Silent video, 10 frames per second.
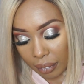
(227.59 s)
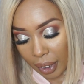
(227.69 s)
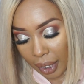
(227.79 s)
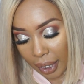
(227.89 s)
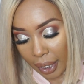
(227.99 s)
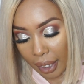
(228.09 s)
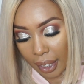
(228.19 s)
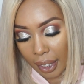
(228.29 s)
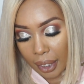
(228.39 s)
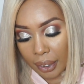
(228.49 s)
Okay,
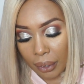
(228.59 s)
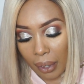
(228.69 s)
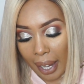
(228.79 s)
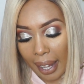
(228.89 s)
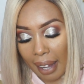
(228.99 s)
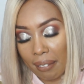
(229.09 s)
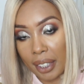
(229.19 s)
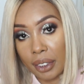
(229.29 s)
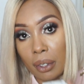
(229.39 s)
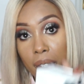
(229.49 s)
so I have
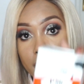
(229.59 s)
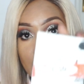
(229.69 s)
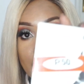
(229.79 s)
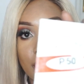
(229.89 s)
this Kojic